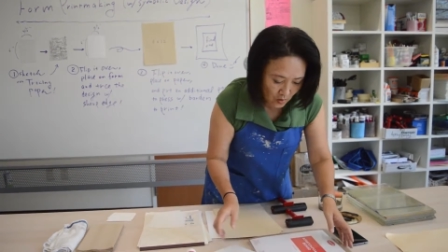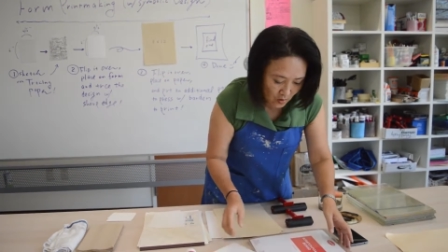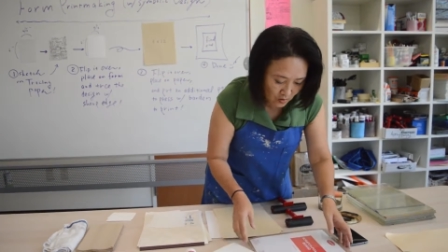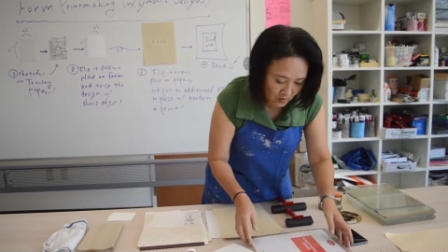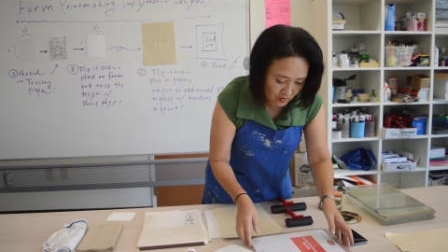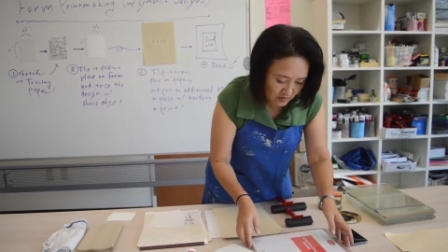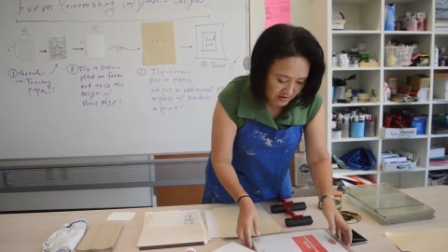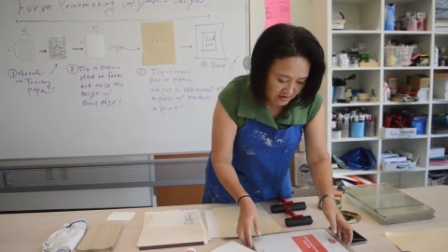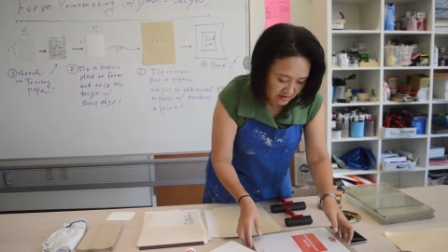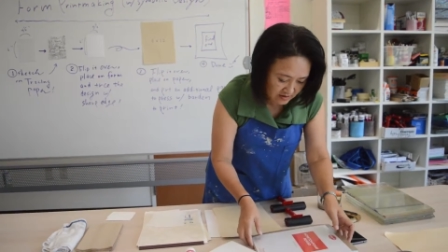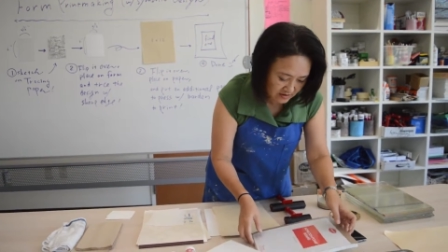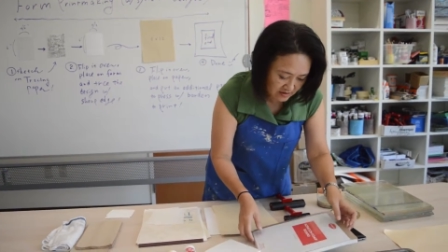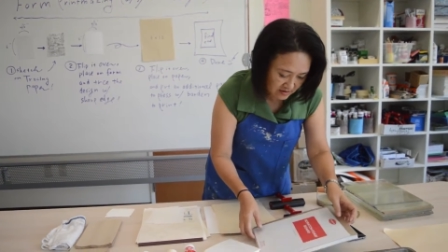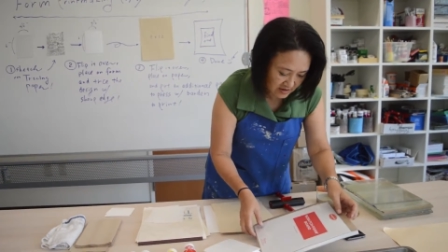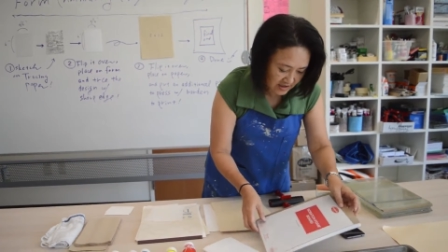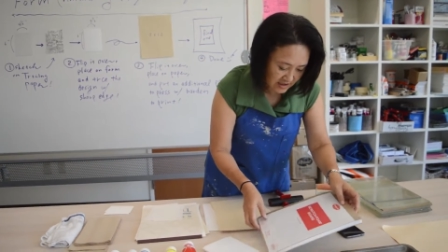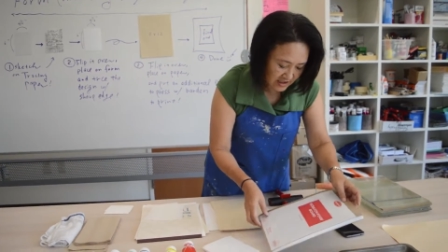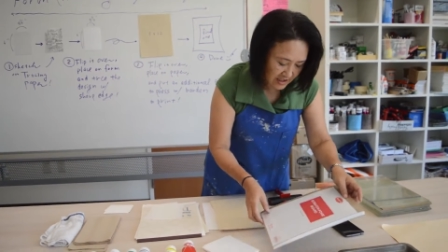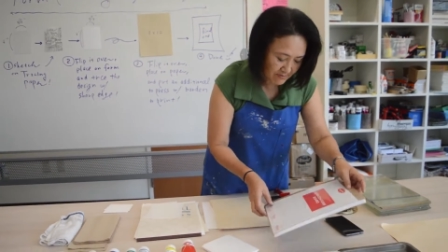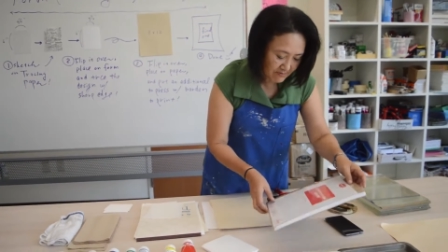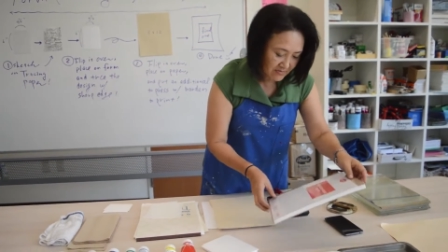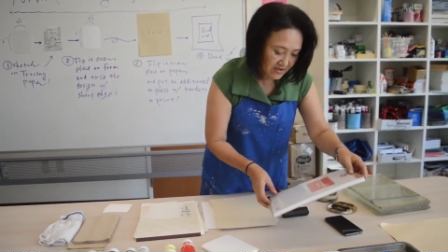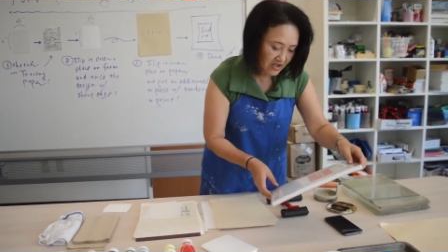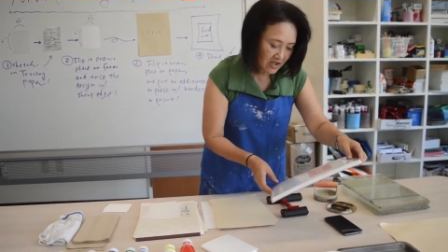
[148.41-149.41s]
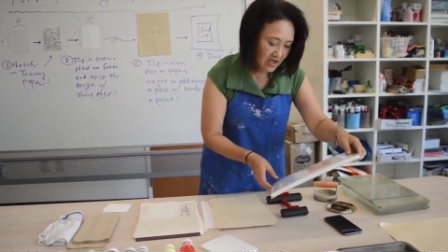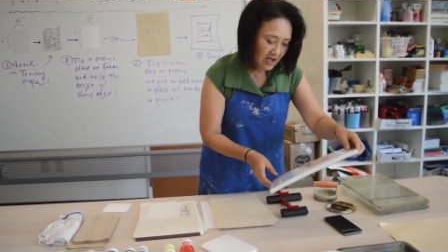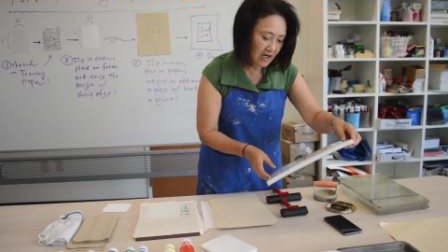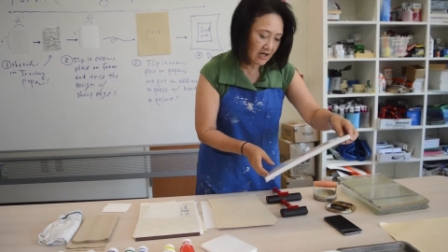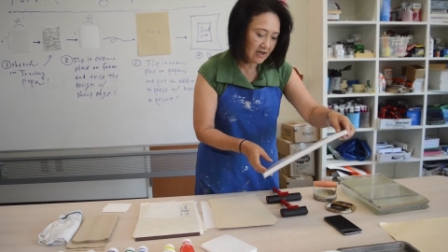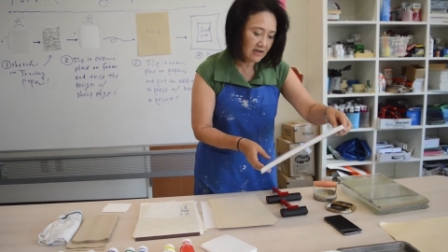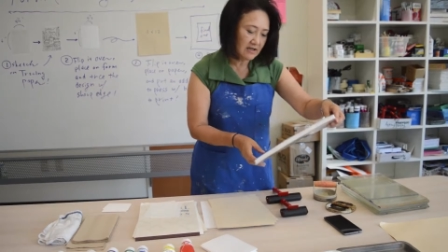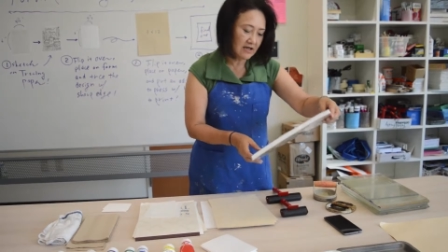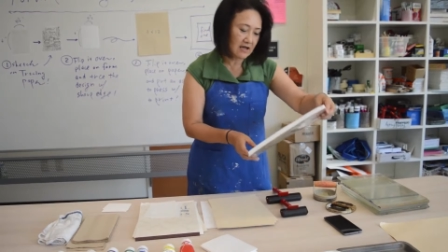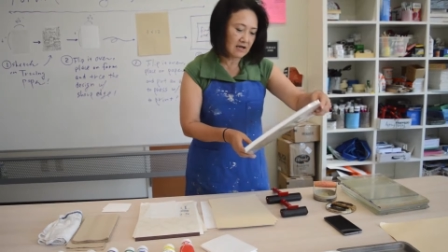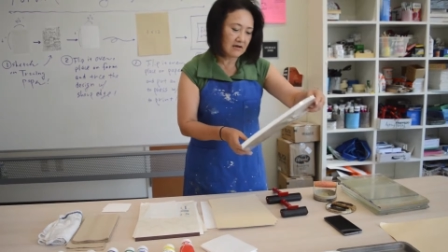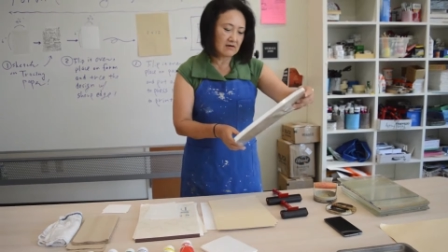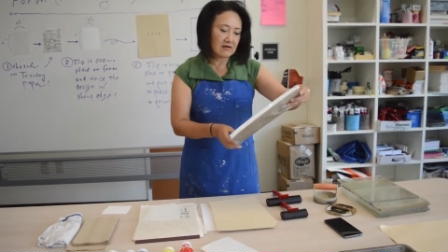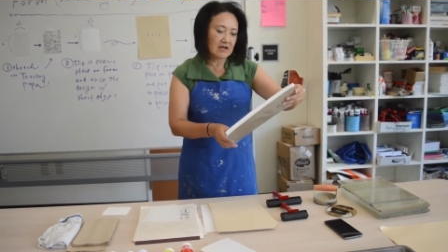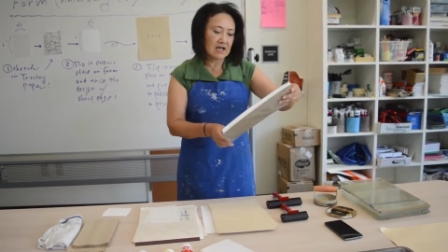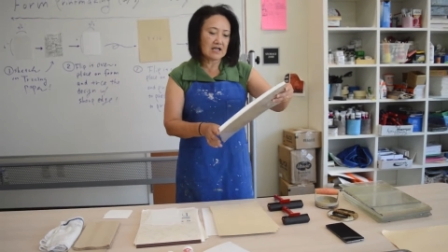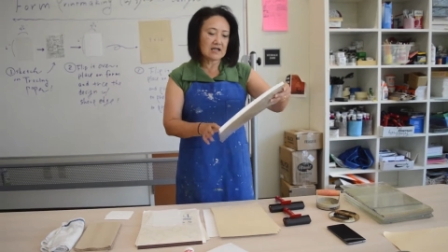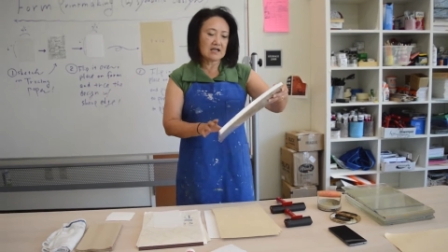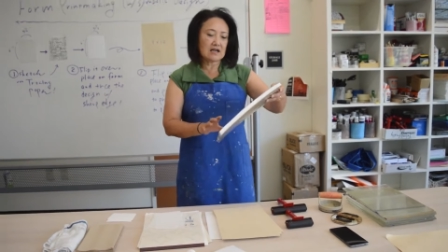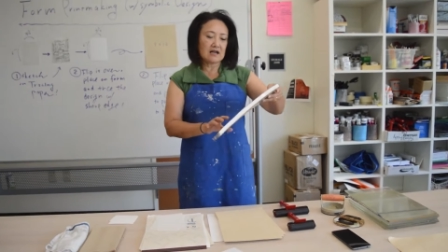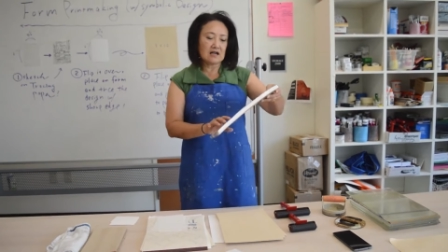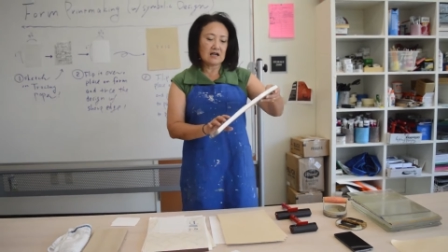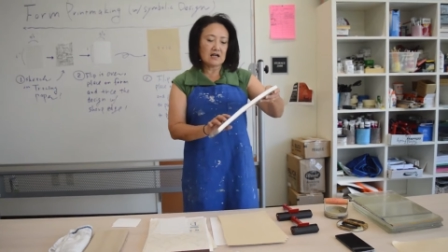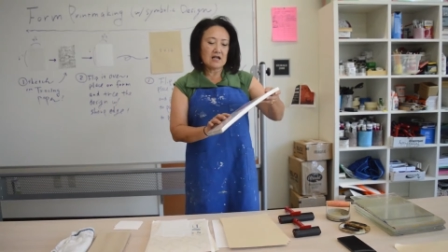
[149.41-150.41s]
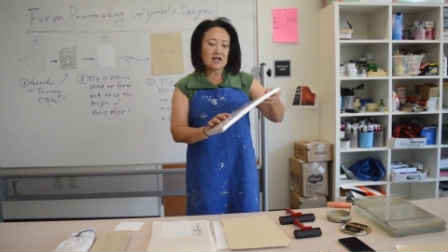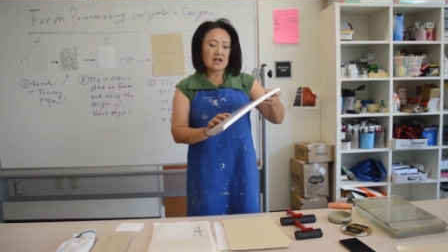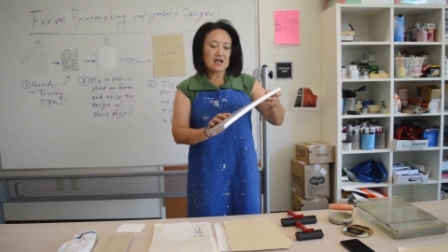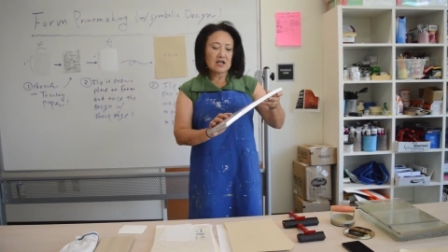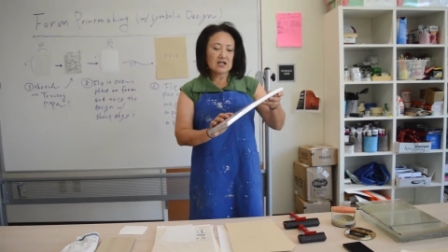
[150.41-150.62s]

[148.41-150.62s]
order some material like a